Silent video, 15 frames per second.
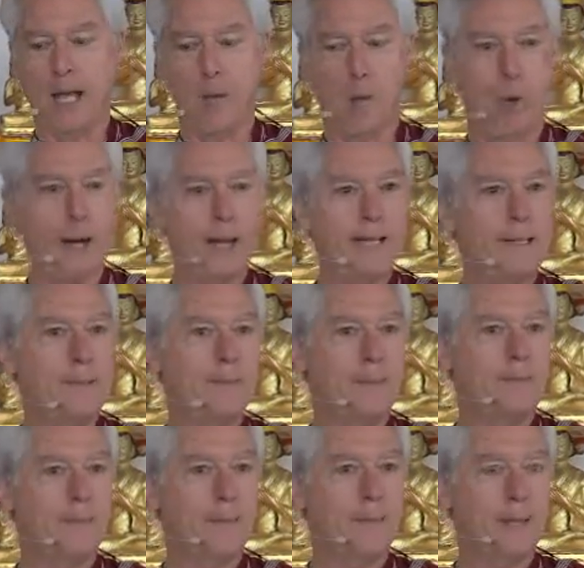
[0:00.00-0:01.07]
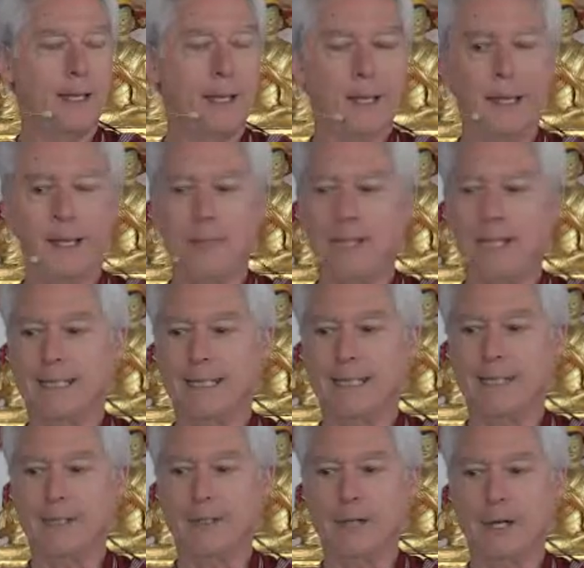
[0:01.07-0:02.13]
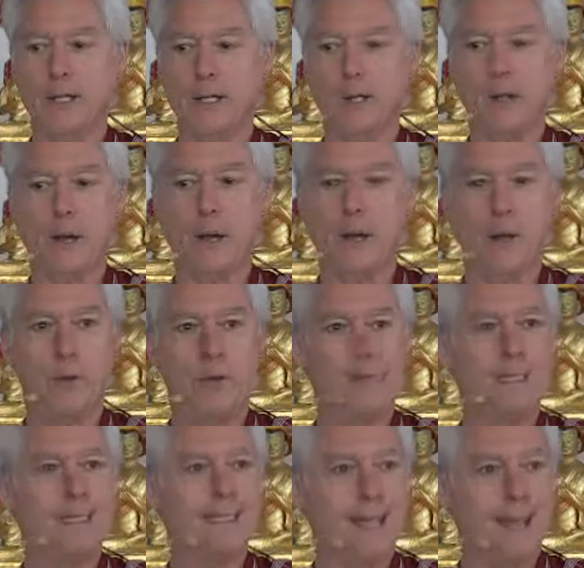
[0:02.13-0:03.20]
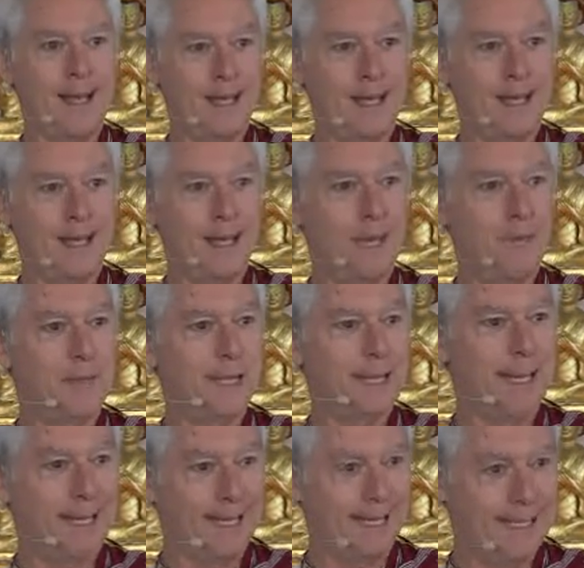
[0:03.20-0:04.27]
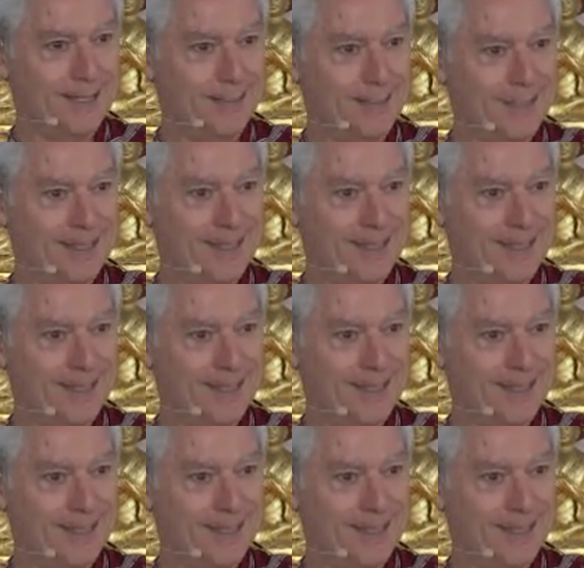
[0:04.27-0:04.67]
And why? Because he did not acquire the sign of the king.